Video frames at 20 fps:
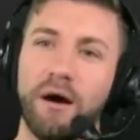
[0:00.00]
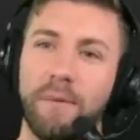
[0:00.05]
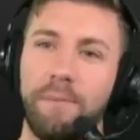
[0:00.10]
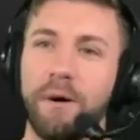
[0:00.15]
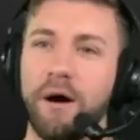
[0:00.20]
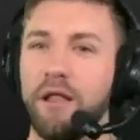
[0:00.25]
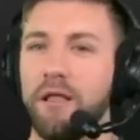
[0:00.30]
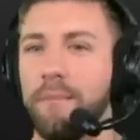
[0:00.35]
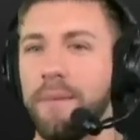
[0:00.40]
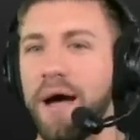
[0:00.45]

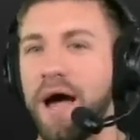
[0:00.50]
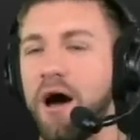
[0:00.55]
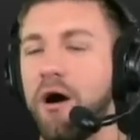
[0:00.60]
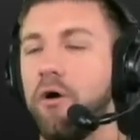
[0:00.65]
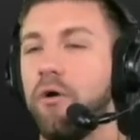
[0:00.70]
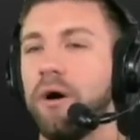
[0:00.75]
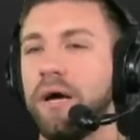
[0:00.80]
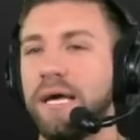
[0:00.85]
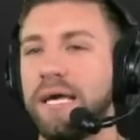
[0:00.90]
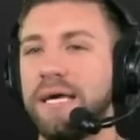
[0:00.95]

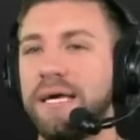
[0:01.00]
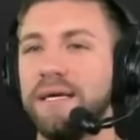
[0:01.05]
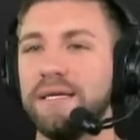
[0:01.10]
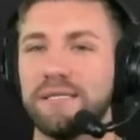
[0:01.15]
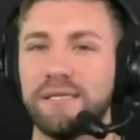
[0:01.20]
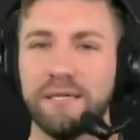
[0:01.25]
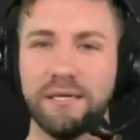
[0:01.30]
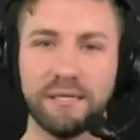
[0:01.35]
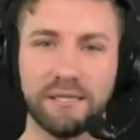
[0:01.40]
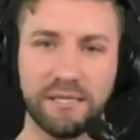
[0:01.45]
Pola-Mao. He's
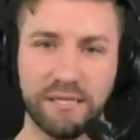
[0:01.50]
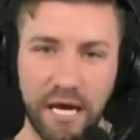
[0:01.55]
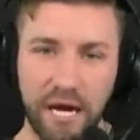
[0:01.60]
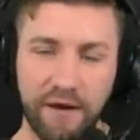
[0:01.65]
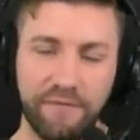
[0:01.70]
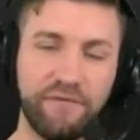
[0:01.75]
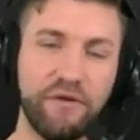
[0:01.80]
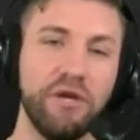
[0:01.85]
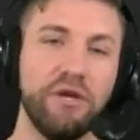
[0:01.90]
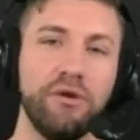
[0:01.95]
the
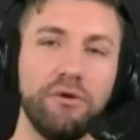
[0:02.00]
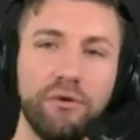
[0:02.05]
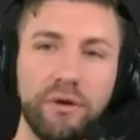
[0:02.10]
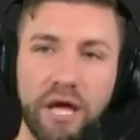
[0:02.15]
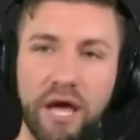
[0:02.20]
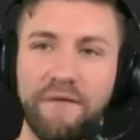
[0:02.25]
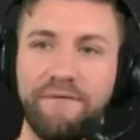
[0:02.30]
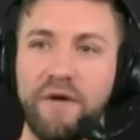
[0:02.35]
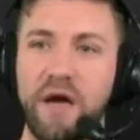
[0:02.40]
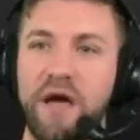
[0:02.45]
safety
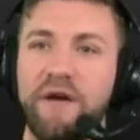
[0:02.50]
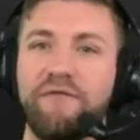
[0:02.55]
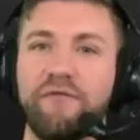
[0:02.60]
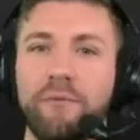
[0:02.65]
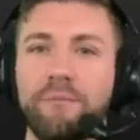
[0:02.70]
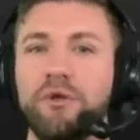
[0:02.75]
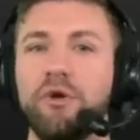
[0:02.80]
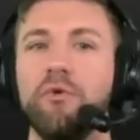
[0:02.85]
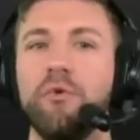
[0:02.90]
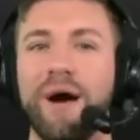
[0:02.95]
UDFA
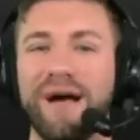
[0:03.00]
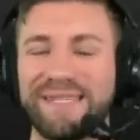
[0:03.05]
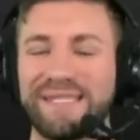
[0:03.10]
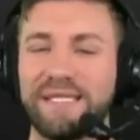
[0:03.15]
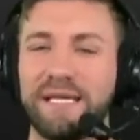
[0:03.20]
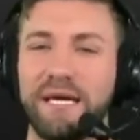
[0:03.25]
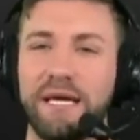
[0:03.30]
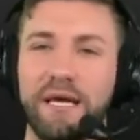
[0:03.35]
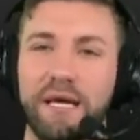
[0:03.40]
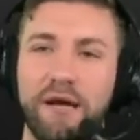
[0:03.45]
from
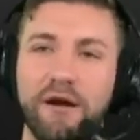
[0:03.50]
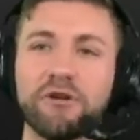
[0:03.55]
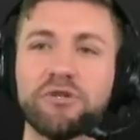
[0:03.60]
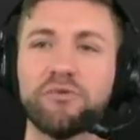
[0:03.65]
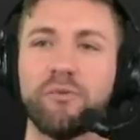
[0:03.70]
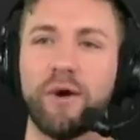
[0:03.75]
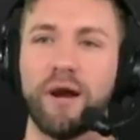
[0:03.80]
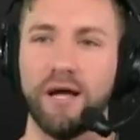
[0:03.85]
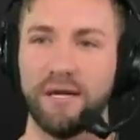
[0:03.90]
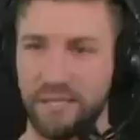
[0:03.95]
USC. Here's what I'll